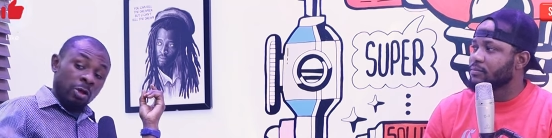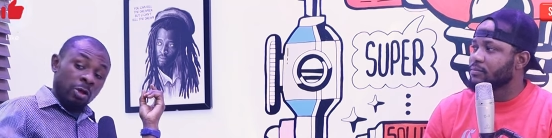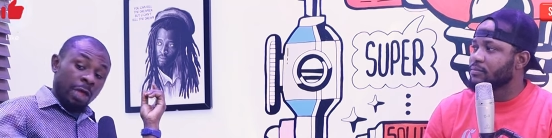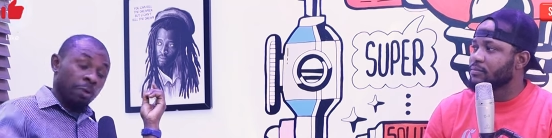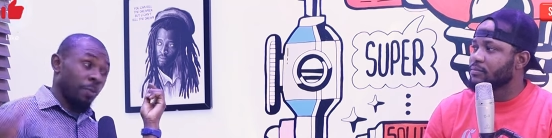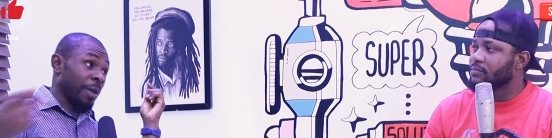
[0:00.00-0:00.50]

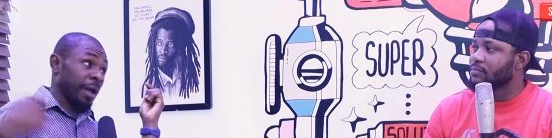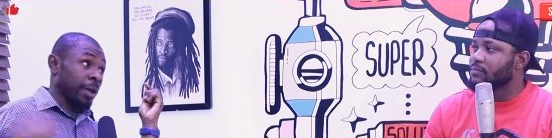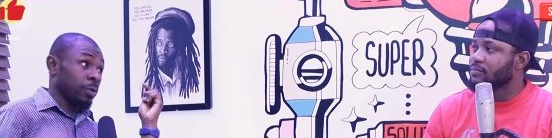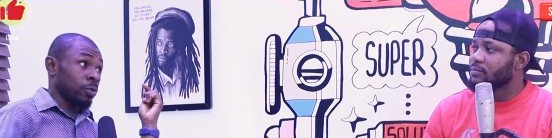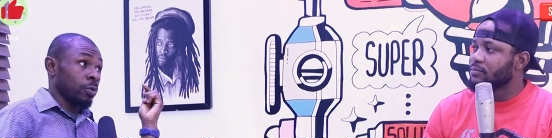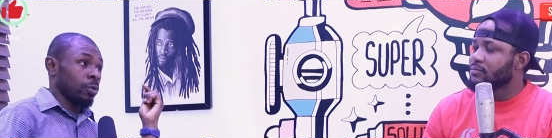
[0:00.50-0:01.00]
Speaker 1: your, your bag,
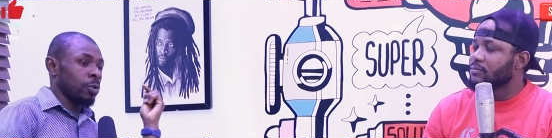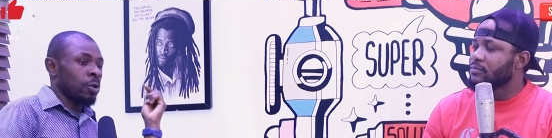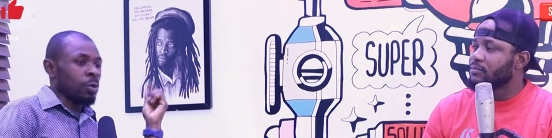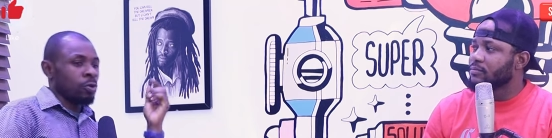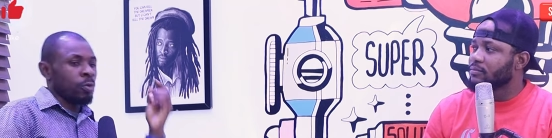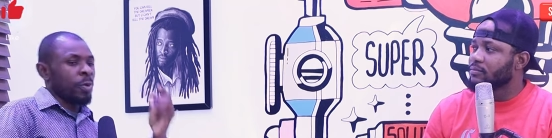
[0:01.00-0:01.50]
I don't know.
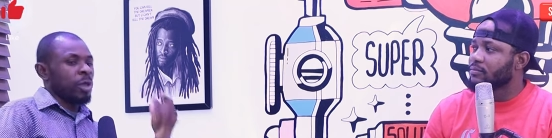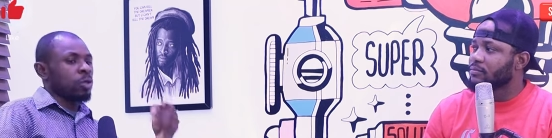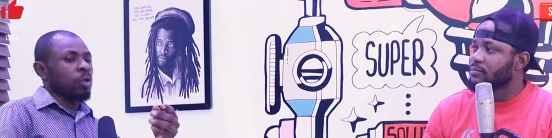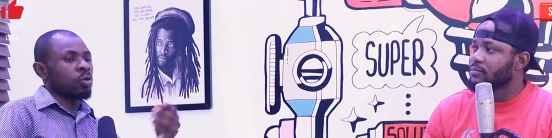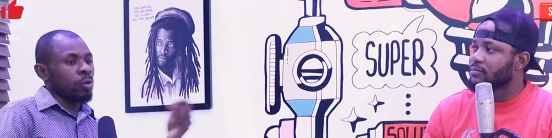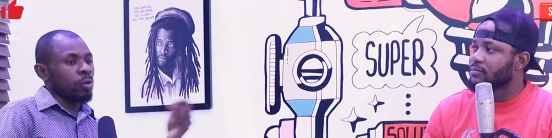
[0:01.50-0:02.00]
So people
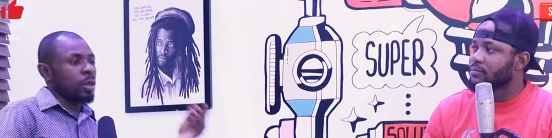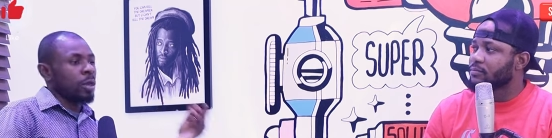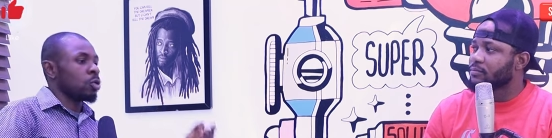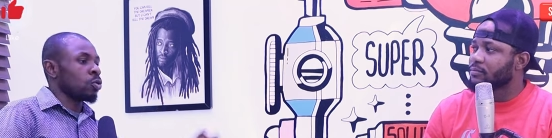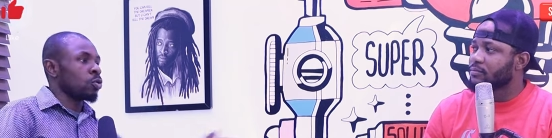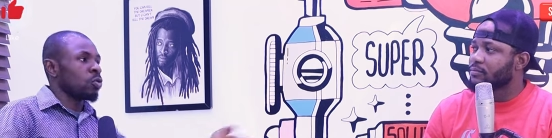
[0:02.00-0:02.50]
just come say,
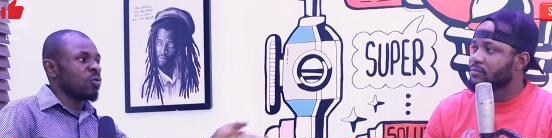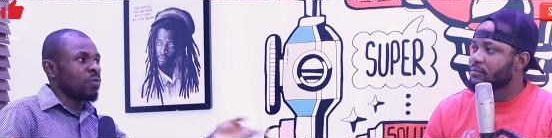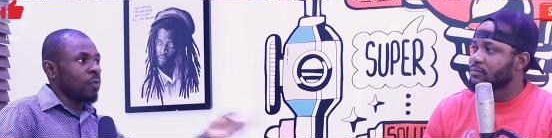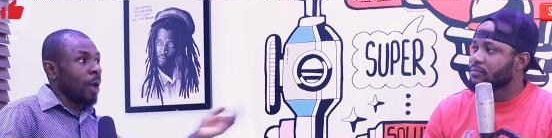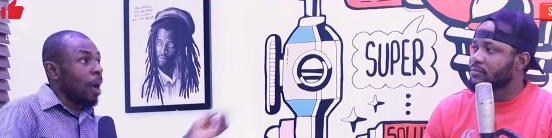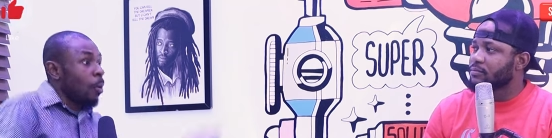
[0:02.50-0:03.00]
introduce
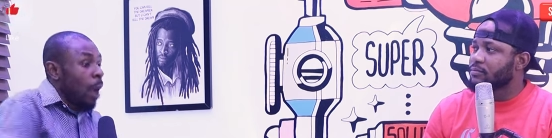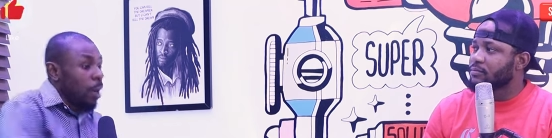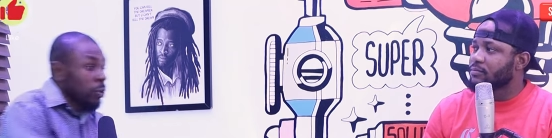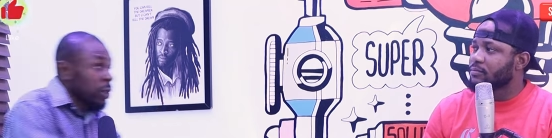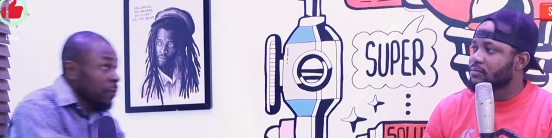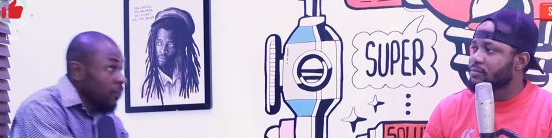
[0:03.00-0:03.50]
phone. Oh,
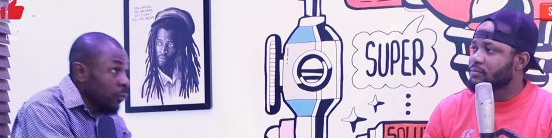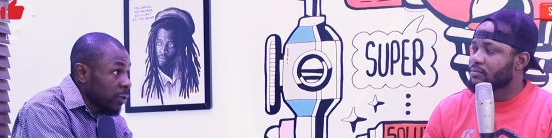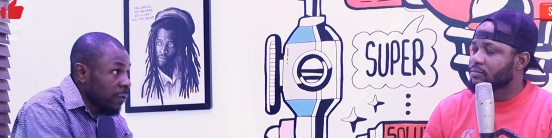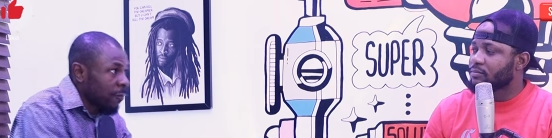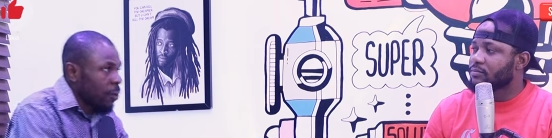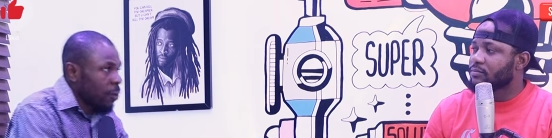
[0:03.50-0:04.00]
wow, see phone,
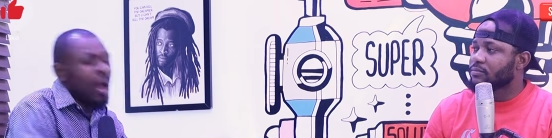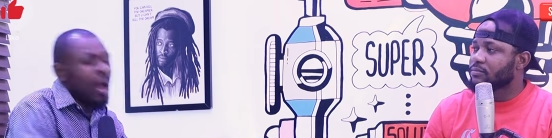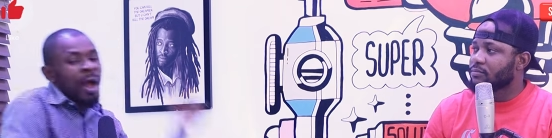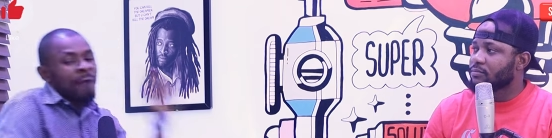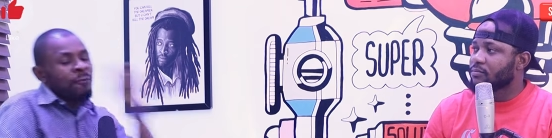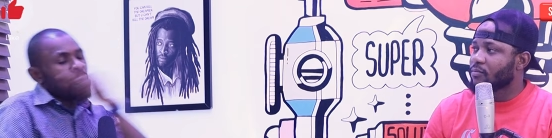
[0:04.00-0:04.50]
see phone.
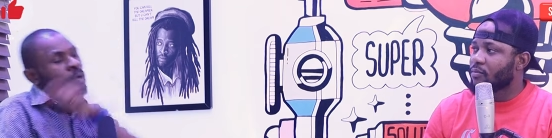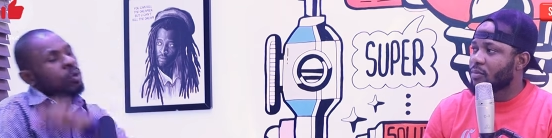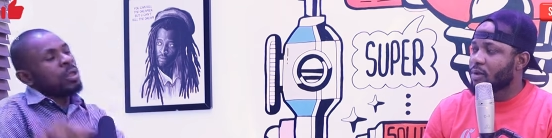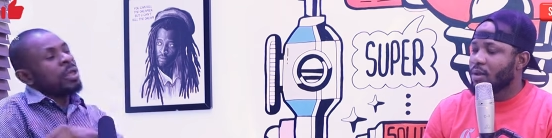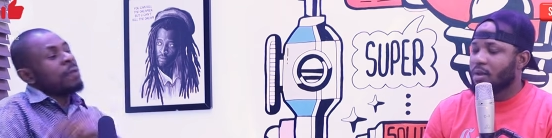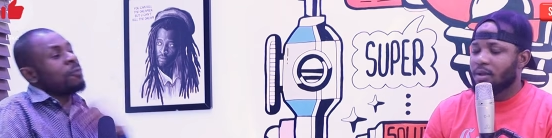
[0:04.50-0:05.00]
And phone
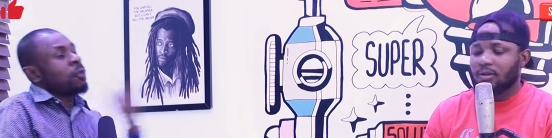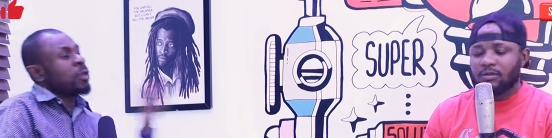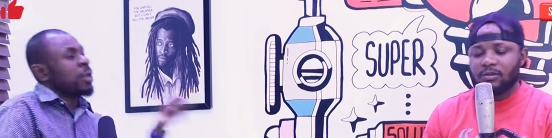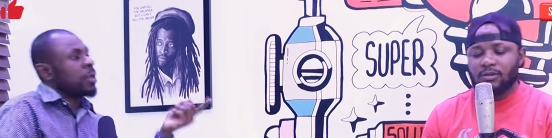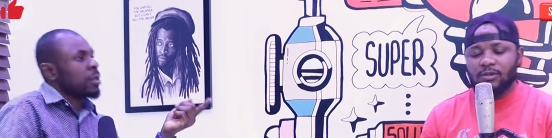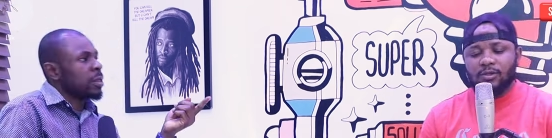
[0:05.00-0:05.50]
don't do it for
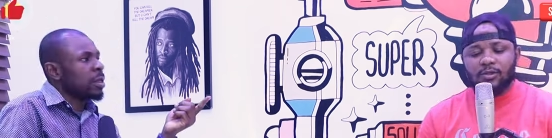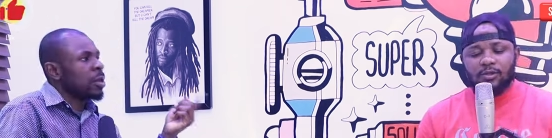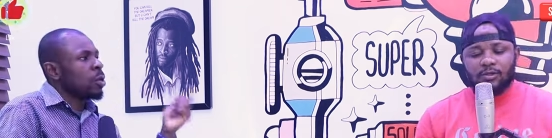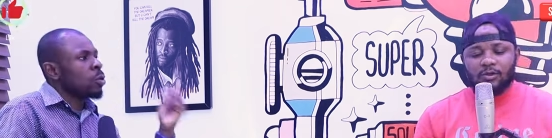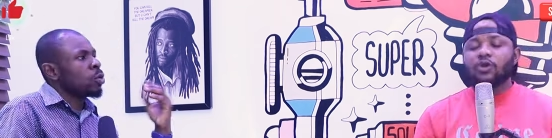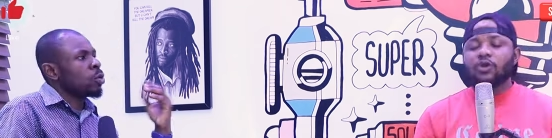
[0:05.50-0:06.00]
years.
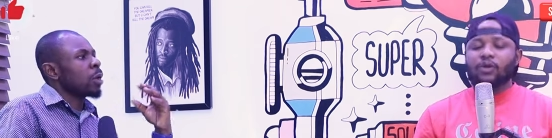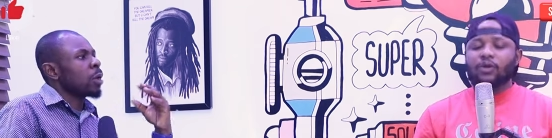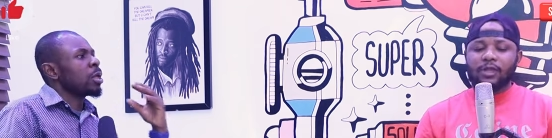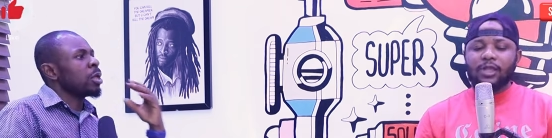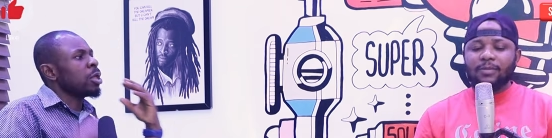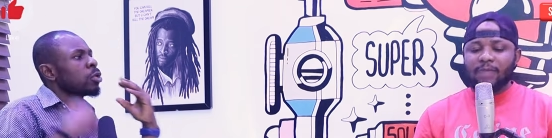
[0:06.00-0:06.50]
Speaker 2: So okay,
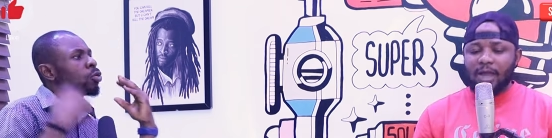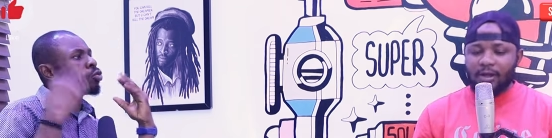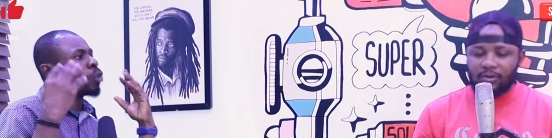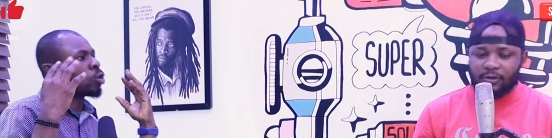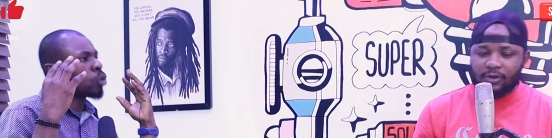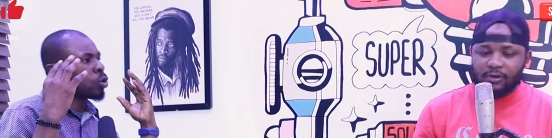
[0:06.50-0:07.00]
now okay, the
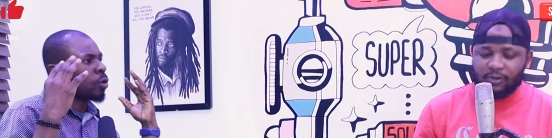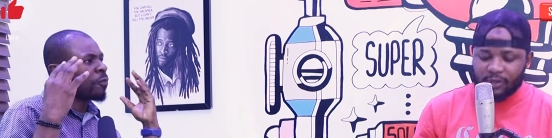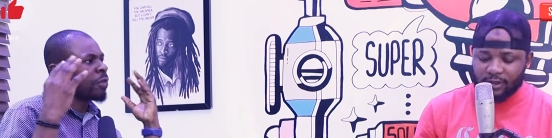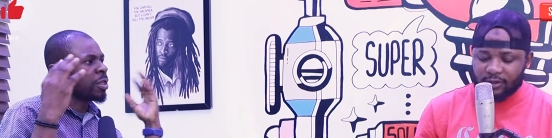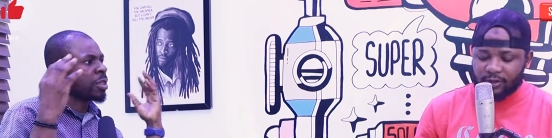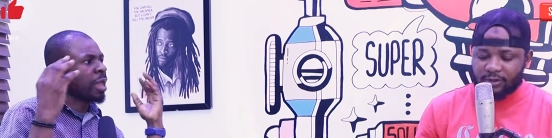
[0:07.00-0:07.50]
introduction
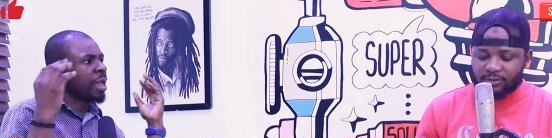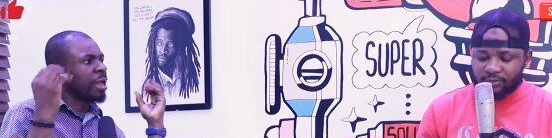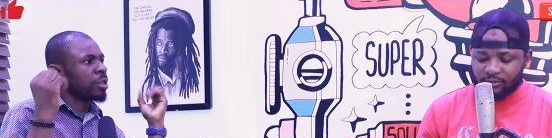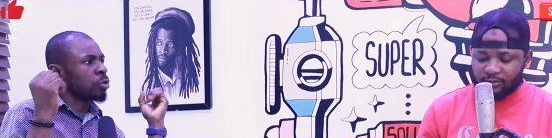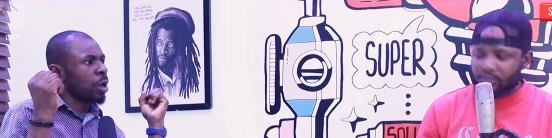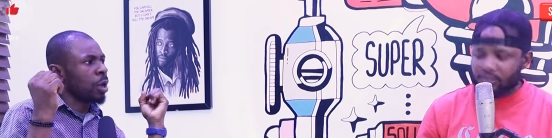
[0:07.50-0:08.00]
of it, now
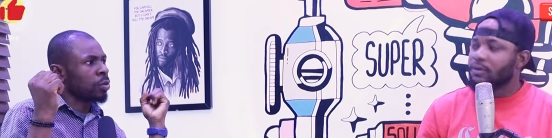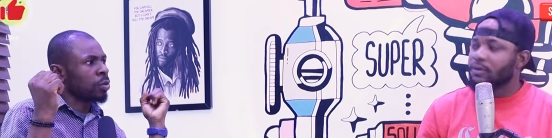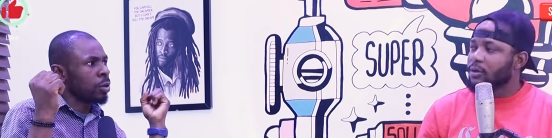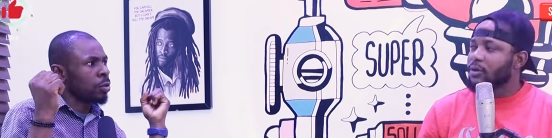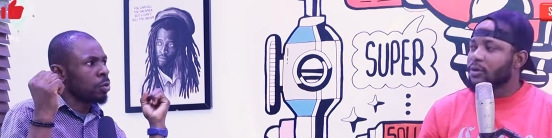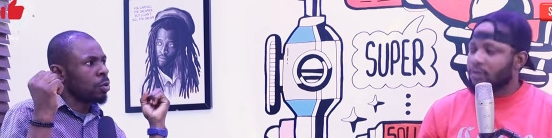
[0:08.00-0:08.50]
they talk out now.